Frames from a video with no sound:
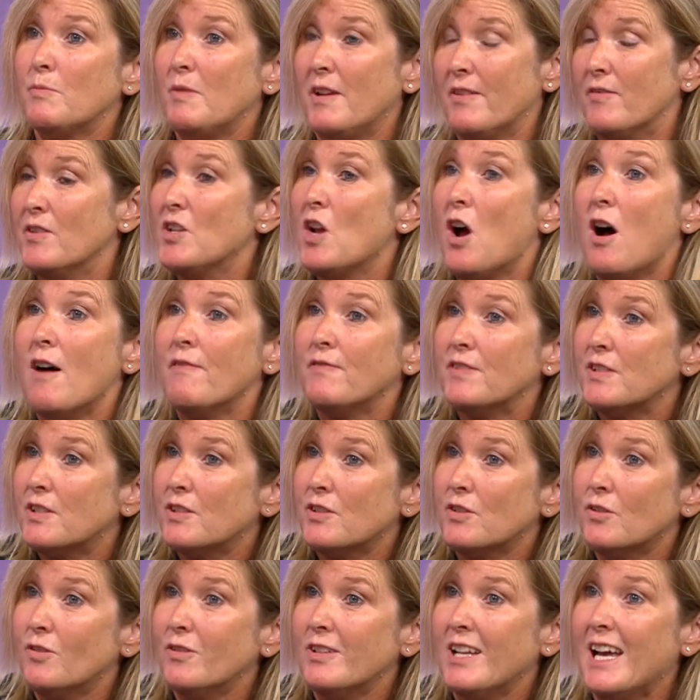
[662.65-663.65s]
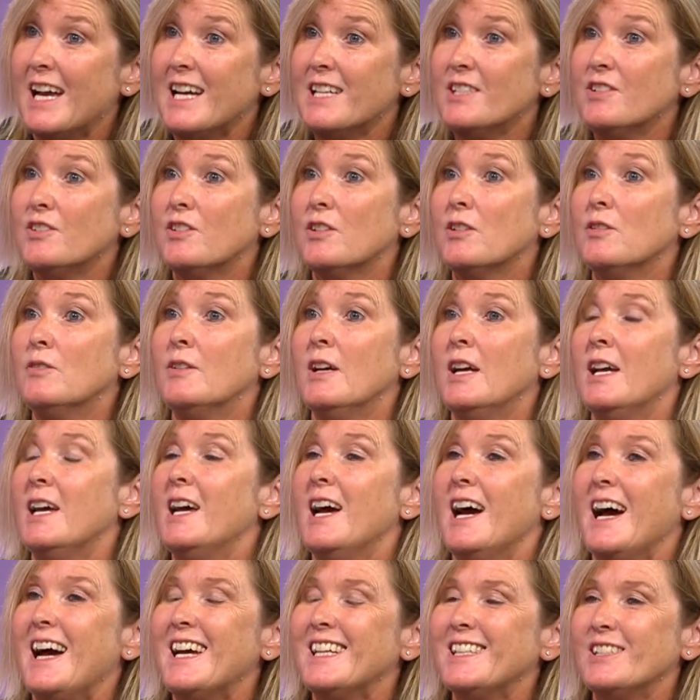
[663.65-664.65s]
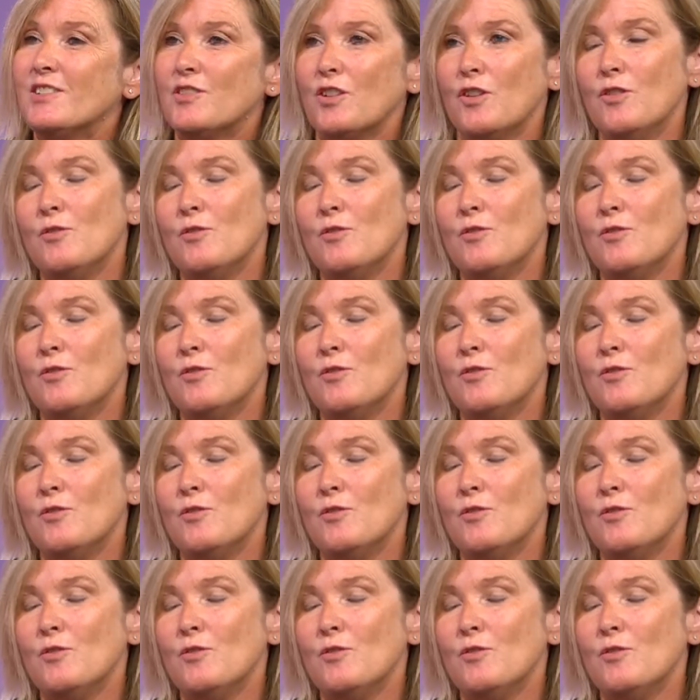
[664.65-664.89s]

We have an office in Orlando, and it's